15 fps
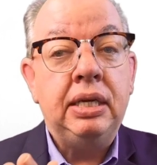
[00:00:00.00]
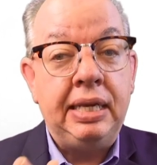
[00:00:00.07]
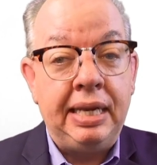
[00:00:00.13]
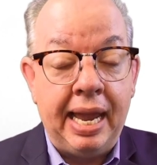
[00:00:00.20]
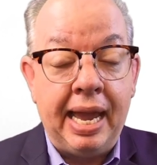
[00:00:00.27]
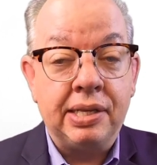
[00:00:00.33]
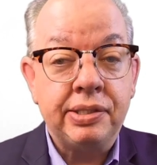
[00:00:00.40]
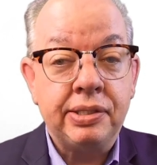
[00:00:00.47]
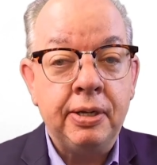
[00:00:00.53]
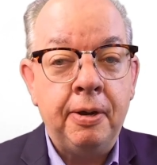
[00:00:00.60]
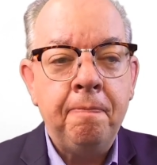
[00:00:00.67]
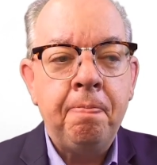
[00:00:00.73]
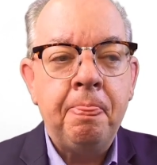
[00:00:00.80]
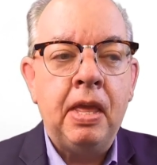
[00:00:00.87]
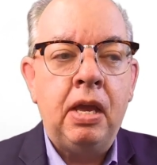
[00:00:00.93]
Yes.
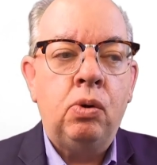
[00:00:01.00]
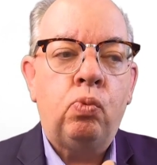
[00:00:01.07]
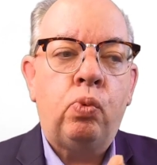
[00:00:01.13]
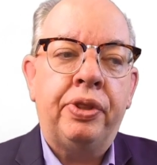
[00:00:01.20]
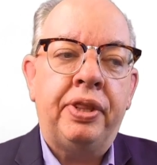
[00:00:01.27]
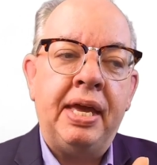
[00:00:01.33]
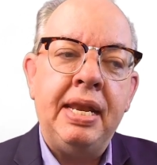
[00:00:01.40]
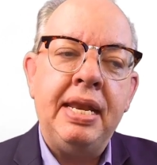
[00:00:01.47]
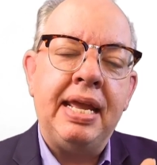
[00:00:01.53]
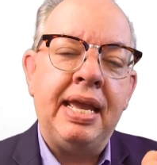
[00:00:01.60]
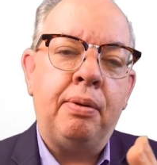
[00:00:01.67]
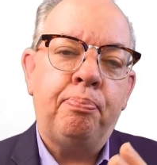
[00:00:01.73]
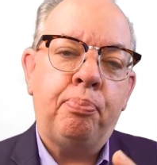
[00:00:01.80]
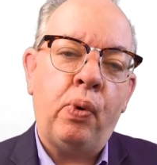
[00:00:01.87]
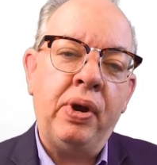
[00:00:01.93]
Well, then
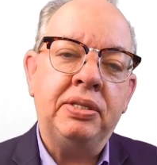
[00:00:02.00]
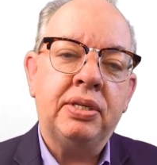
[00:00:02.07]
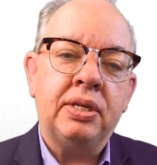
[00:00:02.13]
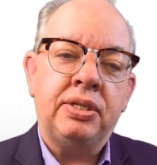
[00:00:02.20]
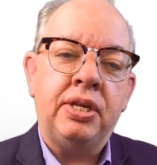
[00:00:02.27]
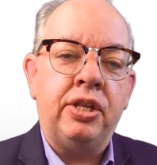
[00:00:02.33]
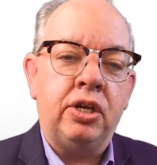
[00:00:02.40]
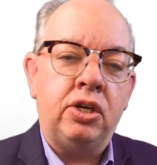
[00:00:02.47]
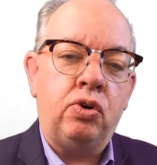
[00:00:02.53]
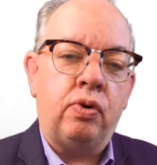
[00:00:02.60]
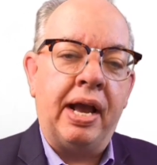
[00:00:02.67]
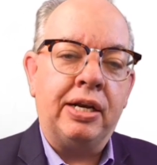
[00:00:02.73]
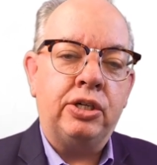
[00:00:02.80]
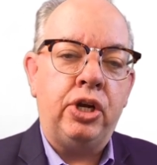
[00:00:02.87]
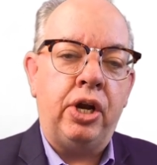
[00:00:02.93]
it points us in the
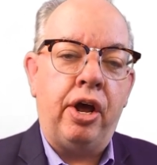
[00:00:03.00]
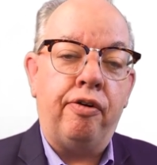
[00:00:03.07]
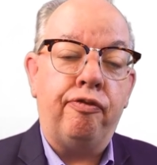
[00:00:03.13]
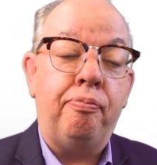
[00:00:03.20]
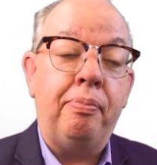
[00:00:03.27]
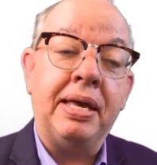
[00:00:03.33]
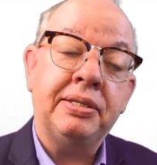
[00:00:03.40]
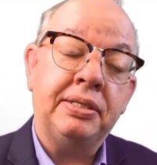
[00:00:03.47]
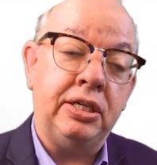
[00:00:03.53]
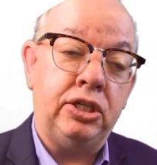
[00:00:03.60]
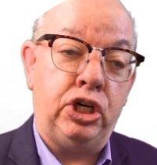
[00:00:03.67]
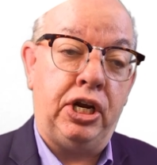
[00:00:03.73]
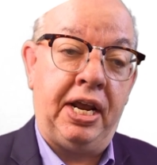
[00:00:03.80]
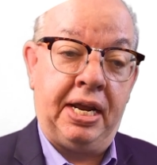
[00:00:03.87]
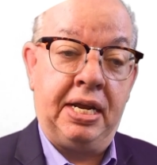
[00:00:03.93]
direction of
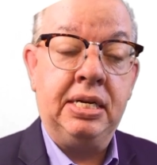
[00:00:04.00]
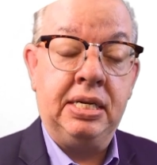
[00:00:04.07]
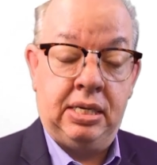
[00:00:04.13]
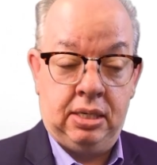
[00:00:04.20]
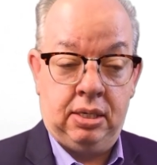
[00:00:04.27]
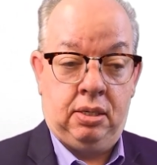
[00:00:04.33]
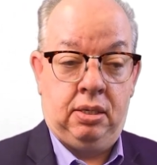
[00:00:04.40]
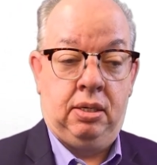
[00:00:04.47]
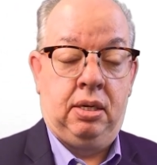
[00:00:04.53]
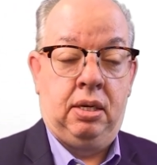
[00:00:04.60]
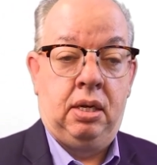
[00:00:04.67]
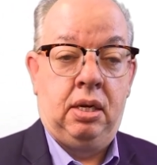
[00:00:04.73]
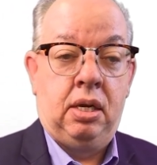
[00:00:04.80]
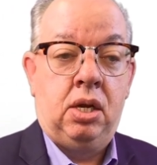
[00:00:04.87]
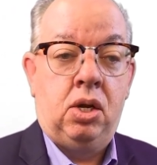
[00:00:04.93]
messaging,
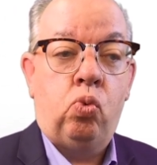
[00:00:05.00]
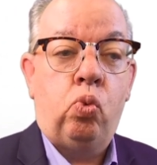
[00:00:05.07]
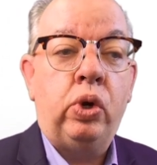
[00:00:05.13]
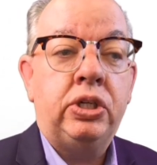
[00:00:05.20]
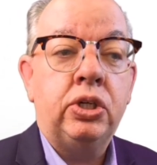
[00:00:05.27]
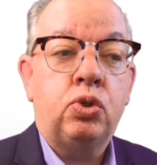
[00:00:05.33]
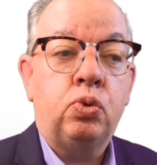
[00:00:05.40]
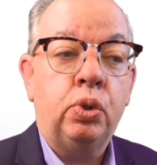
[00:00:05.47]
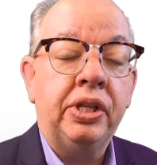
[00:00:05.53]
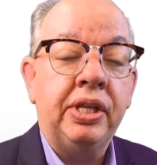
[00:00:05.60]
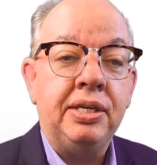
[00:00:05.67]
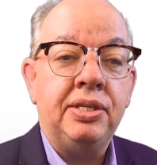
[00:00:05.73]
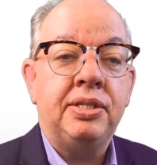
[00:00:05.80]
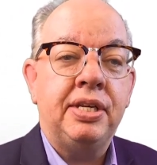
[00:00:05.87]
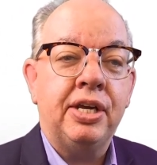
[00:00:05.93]
which is
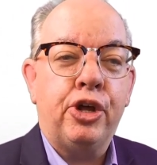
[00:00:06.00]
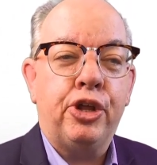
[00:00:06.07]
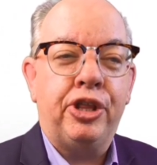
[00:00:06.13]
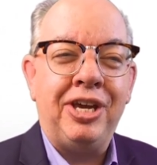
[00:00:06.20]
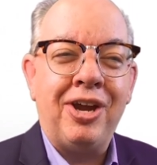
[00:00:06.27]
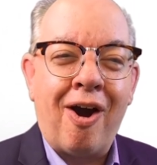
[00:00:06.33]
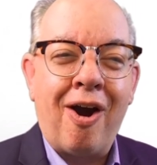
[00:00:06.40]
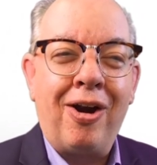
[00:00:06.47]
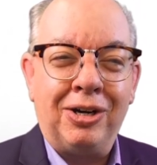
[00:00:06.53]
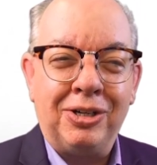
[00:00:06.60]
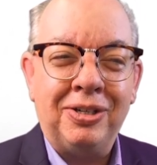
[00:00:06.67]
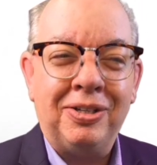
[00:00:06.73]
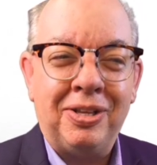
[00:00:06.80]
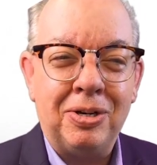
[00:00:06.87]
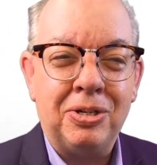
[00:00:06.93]
really still the
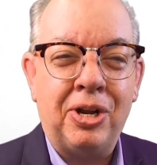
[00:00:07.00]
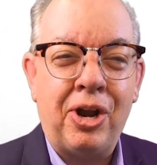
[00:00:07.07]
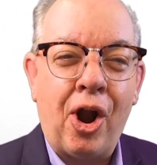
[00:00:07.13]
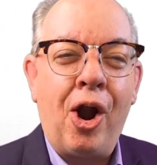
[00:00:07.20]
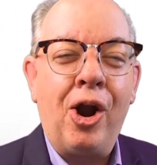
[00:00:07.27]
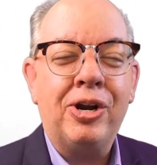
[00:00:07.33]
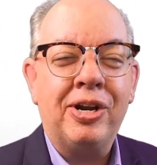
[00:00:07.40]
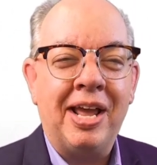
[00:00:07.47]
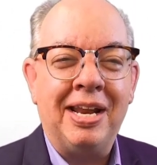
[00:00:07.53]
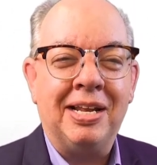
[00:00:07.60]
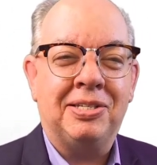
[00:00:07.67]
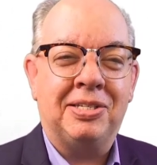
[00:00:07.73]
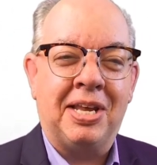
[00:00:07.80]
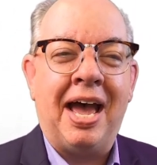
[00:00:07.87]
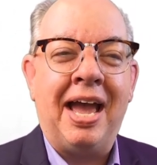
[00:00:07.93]
art. There's an art and a
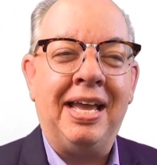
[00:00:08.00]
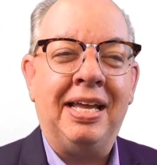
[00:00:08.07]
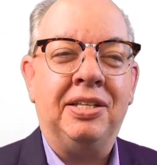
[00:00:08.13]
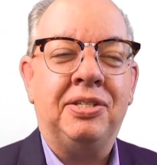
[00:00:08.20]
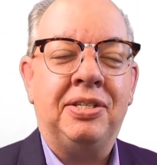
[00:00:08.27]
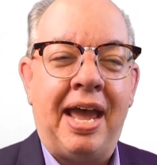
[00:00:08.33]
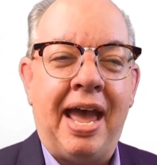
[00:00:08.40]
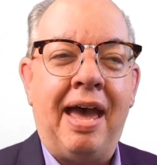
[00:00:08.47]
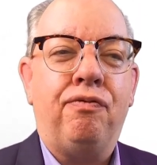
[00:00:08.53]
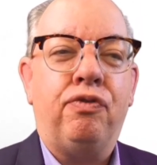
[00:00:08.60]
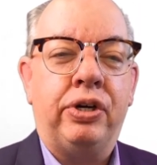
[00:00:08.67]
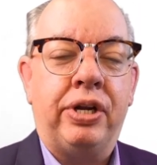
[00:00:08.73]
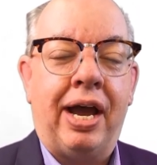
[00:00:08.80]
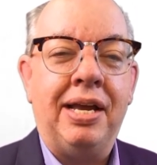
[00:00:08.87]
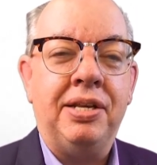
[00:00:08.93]
science to
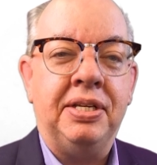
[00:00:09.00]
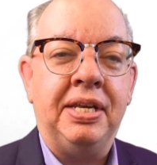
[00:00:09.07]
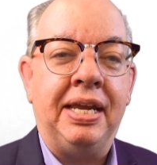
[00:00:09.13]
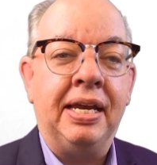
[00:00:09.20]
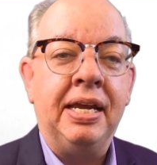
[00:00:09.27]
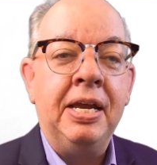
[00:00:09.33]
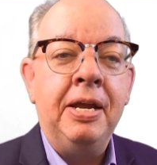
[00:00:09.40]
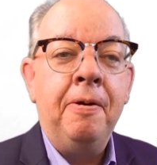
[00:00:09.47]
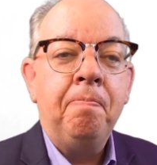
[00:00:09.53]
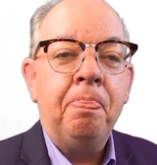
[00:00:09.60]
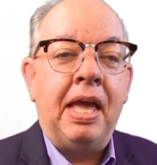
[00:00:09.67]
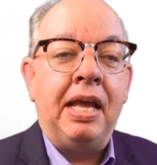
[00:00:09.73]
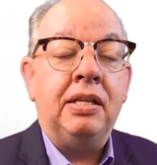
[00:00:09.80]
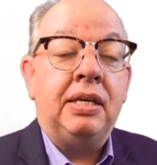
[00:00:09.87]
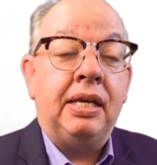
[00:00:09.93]
advertising.
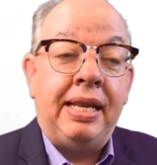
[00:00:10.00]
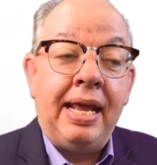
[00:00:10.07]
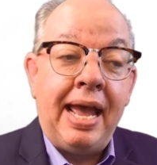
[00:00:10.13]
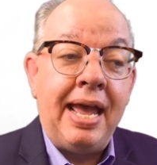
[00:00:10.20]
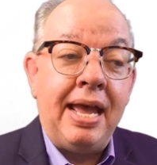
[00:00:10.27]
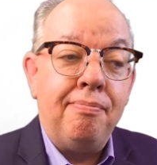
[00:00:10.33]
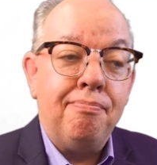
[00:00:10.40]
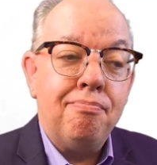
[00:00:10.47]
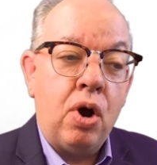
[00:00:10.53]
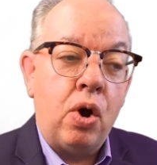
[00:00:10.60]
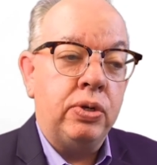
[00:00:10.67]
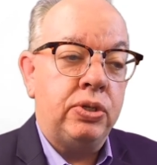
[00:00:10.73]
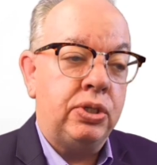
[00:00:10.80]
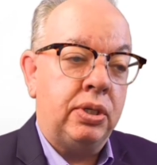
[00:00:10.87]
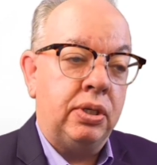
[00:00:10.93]
And today,
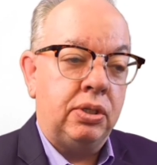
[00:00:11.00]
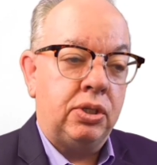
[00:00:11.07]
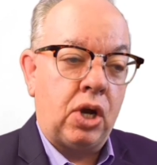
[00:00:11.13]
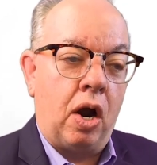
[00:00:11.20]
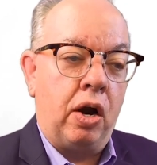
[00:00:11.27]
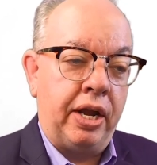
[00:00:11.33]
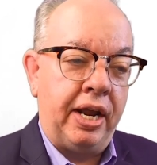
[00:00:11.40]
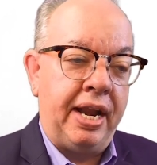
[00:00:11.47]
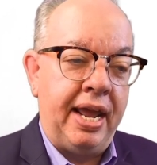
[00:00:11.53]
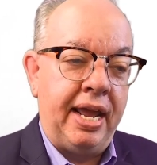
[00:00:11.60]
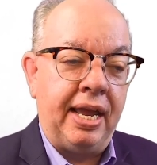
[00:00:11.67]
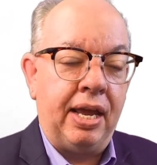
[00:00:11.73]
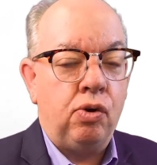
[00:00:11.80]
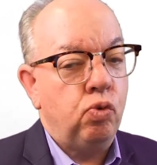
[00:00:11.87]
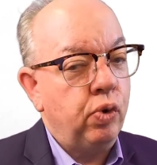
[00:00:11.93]
most
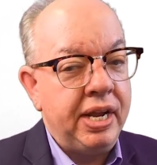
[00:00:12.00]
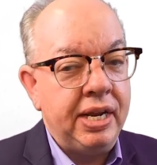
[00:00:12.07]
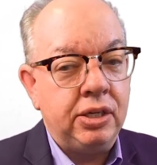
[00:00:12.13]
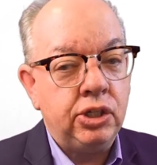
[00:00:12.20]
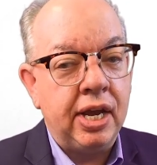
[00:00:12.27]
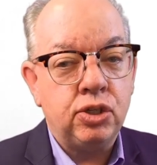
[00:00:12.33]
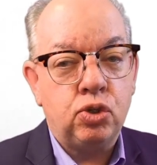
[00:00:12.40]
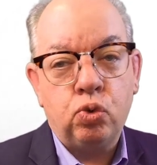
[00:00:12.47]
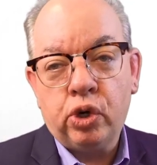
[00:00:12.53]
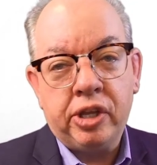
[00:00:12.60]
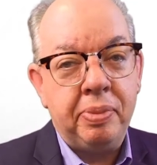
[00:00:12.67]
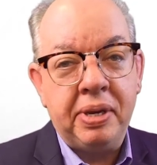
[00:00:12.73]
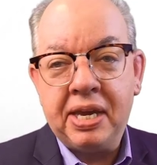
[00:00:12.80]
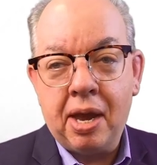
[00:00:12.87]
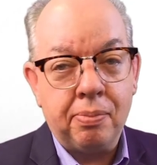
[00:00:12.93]
targeting and reach has
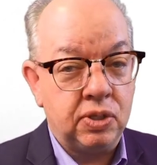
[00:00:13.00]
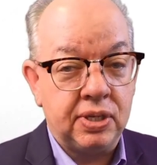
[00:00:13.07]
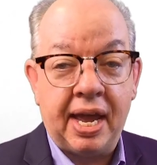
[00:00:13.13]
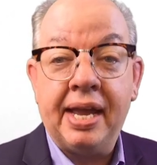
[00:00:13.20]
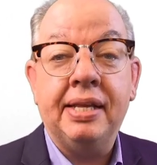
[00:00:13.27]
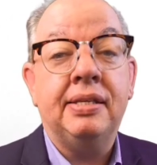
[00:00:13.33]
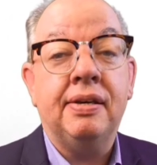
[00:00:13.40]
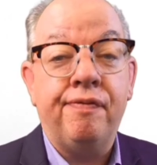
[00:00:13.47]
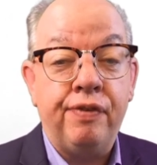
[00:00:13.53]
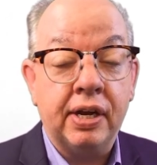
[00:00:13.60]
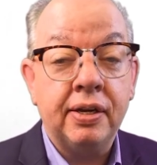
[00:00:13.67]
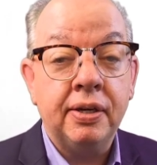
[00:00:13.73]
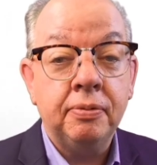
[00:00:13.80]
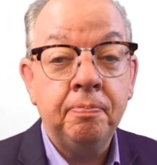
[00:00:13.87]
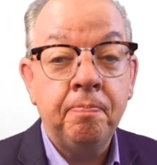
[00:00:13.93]
really become scientific.